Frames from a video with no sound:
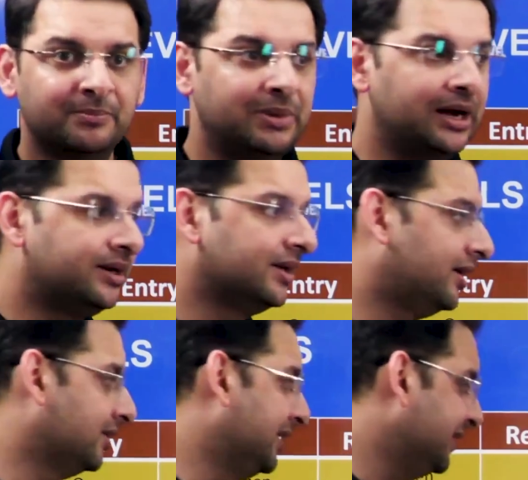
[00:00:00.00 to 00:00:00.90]

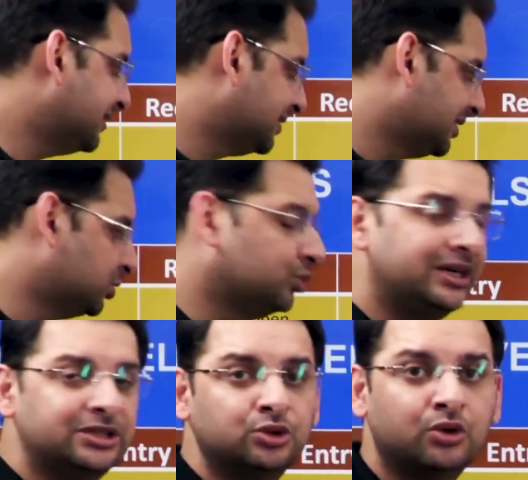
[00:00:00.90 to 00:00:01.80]
But these
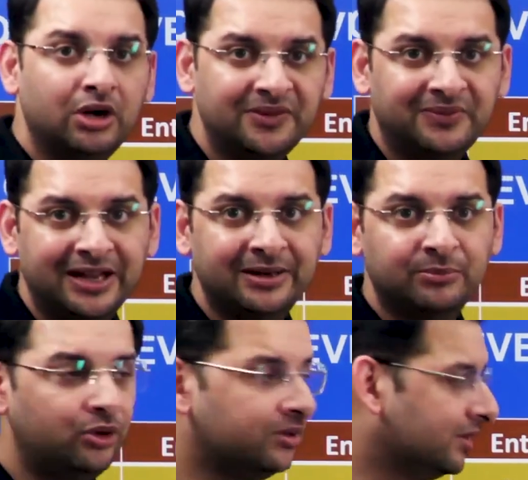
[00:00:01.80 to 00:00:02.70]
students who qualify
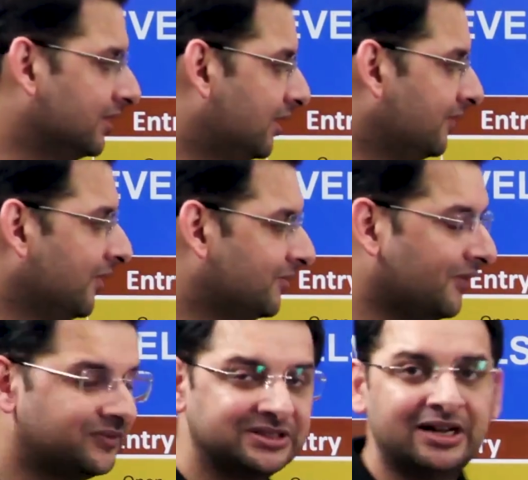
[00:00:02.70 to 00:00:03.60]
INMO,
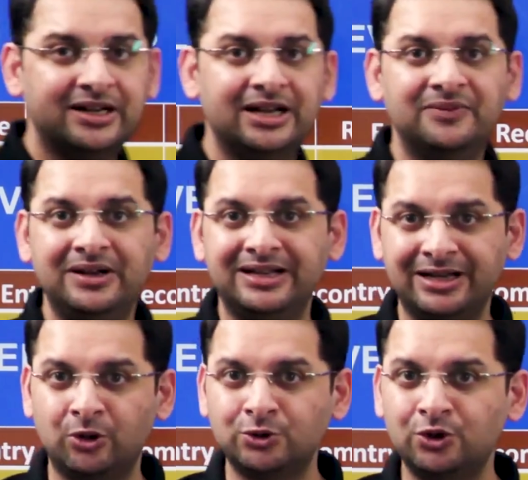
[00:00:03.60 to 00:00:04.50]
we've started level
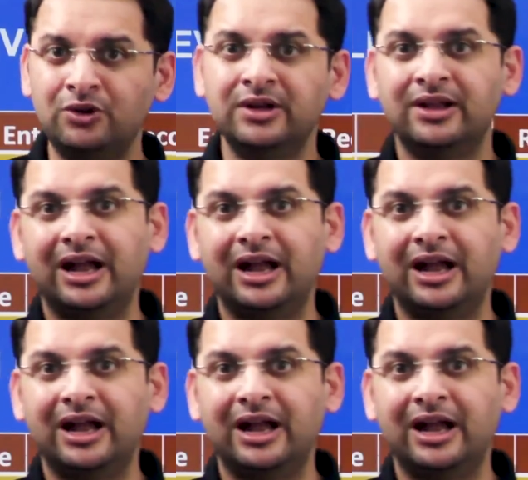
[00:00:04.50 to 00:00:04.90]
10 also,